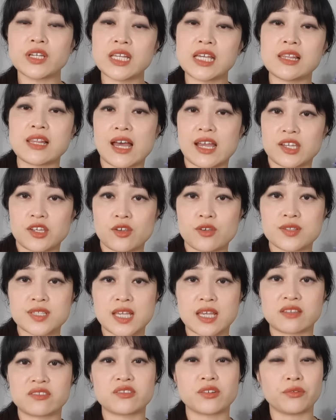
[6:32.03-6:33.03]
like
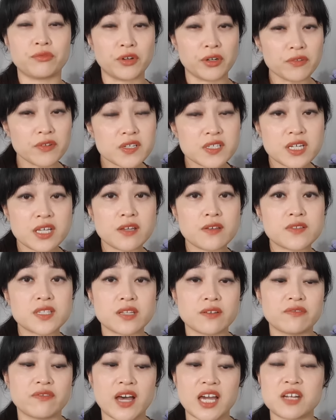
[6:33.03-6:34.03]
using derivatives
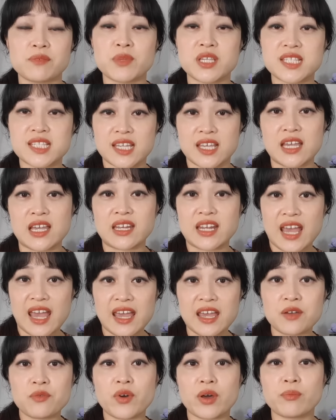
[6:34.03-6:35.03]
of vitamin C and
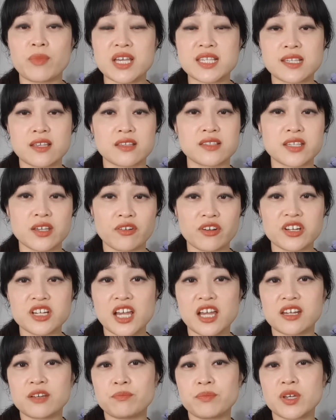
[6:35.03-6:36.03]
A when my skin's
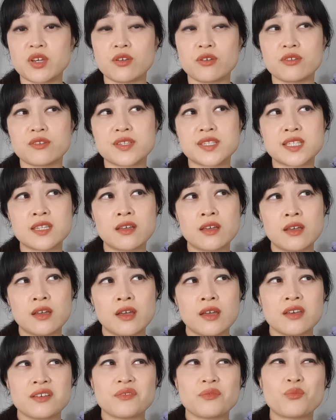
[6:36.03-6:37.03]
irritated because
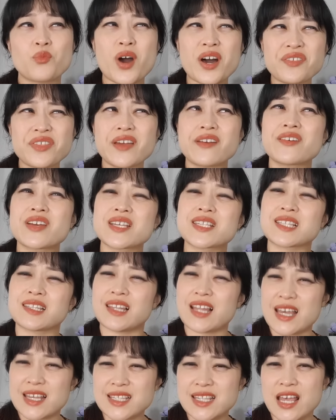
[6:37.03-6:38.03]
while there is
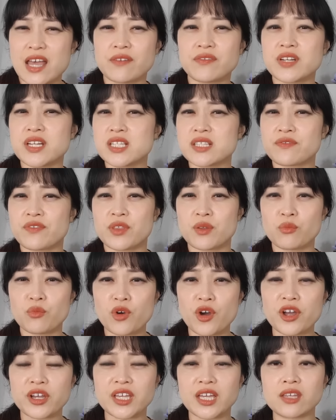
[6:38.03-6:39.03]
less evidence for them
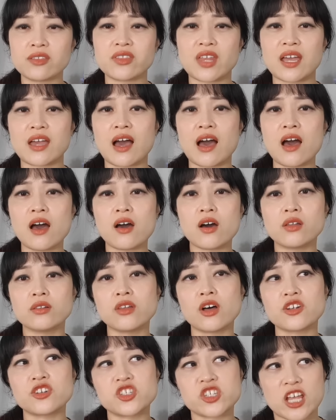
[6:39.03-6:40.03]
working, they are a
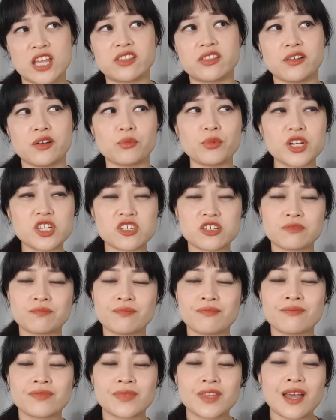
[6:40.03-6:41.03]
lot gentler, which
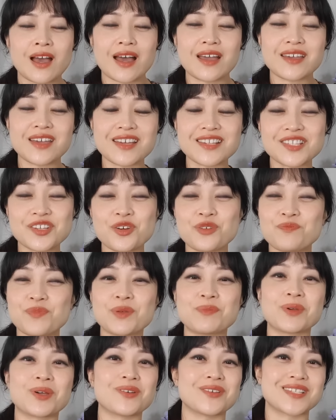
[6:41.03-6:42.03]
I guess could
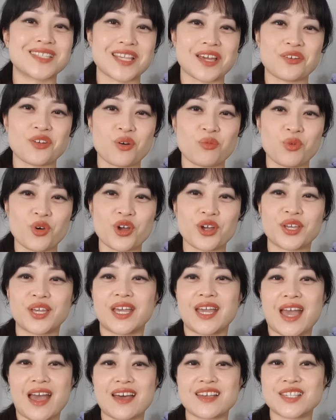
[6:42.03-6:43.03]
be because they're not
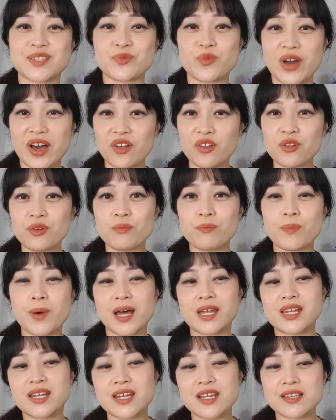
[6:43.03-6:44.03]
working as well,
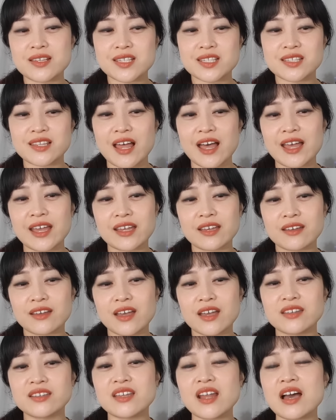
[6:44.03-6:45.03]
but it is like
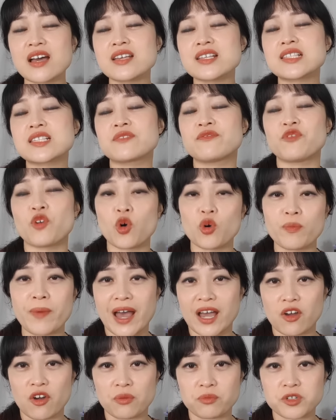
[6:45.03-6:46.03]
a nice
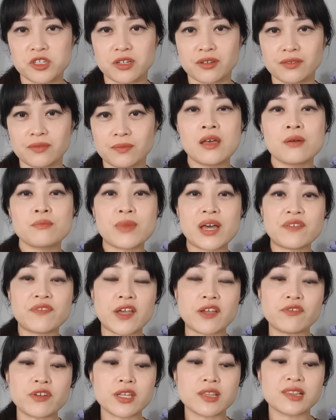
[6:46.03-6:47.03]
fallback option. My
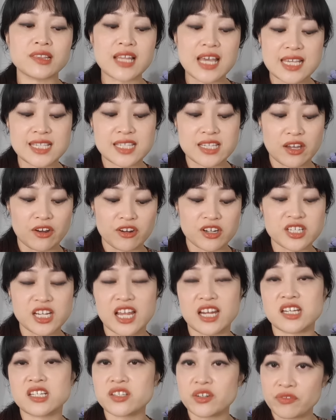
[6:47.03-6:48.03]
favorite less
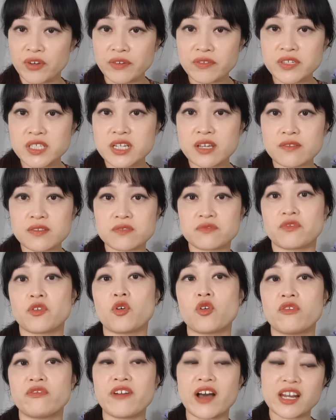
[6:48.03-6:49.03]
irritating derivatives
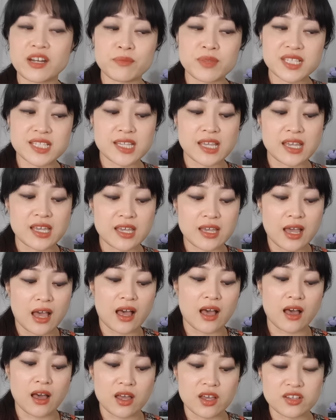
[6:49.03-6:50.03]
for vitamin C
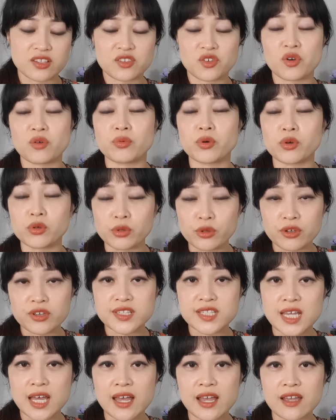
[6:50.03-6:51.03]
are ascorbyl
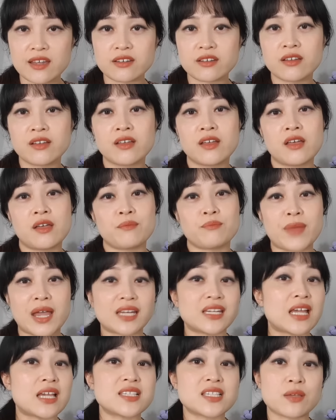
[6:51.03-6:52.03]
glucoside,
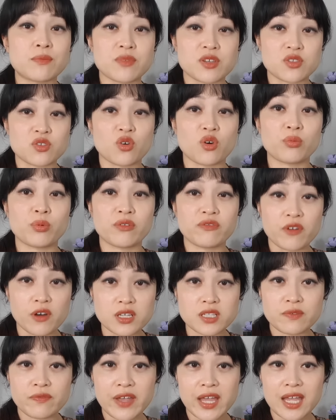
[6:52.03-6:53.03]
magnesium ascorbyl
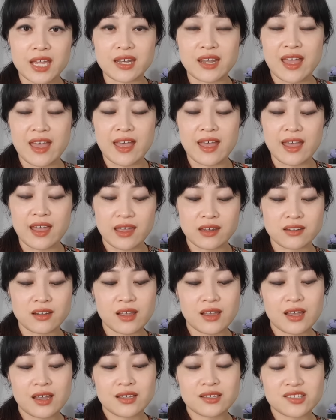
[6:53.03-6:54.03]
phosphate, and
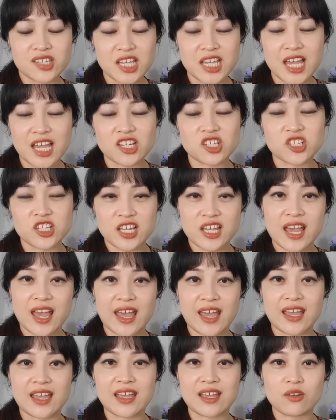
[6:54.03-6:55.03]

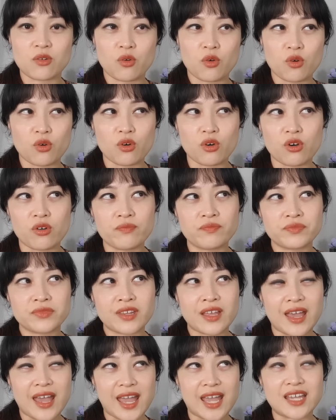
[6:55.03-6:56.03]
THGA or
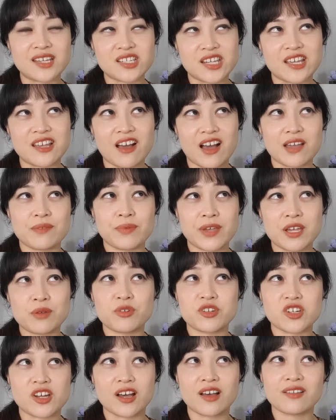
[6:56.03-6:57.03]
ATIP,
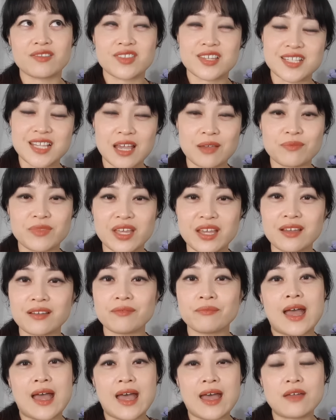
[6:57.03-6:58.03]
which are the same thing.
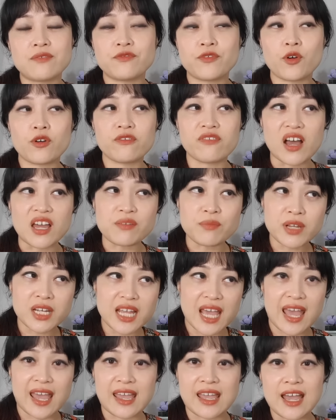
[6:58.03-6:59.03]
And for vitamin
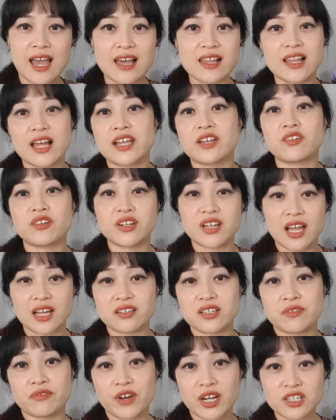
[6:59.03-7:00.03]
A, I like
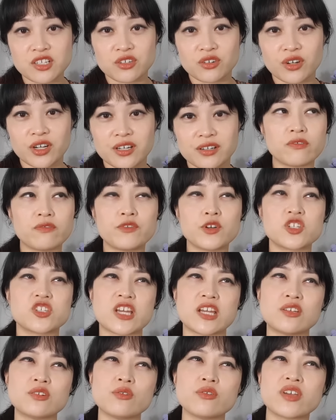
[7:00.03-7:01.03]
Renactive Retinoid. For
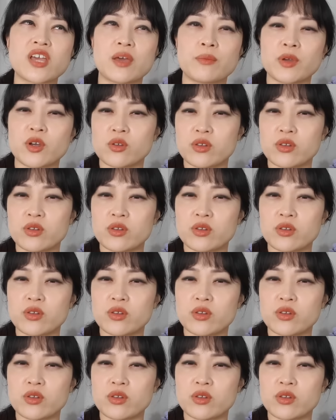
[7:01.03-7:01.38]
gentle chemical